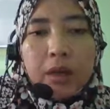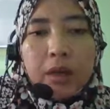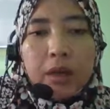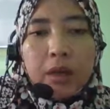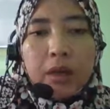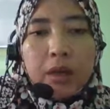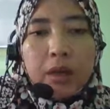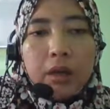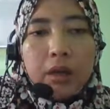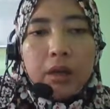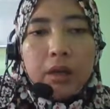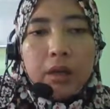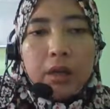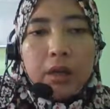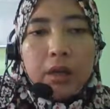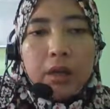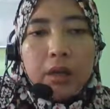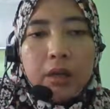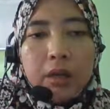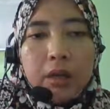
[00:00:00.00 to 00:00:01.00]

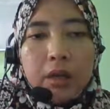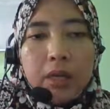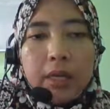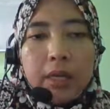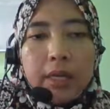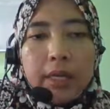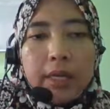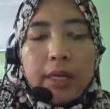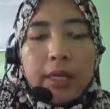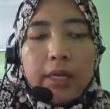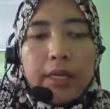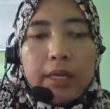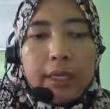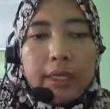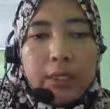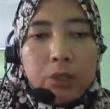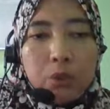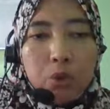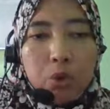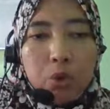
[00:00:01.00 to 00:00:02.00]
uh,
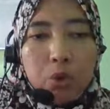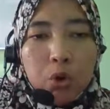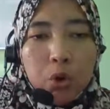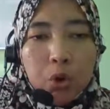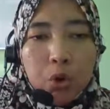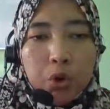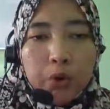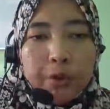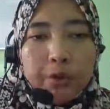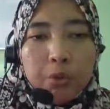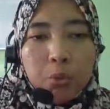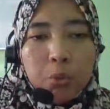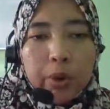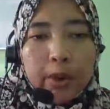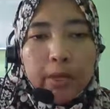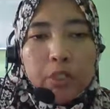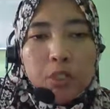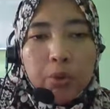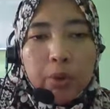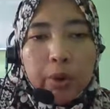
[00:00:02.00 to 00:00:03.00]
2 ln
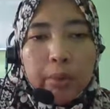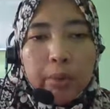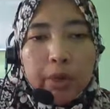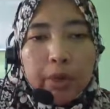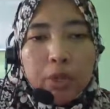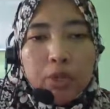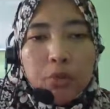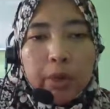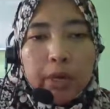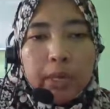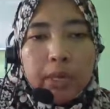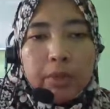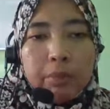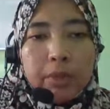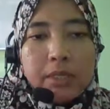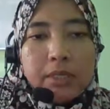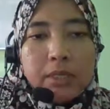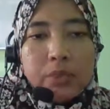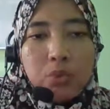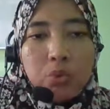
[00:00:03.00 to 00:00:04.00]
y squared minus 1, it
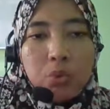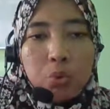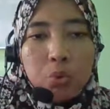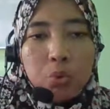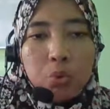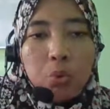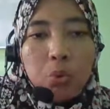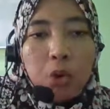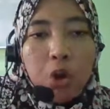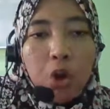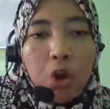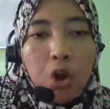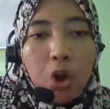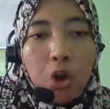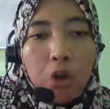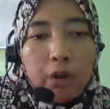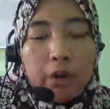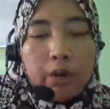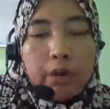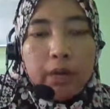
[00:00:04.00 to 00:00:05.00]
means 2
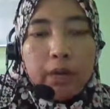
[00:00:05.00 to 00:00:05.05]
log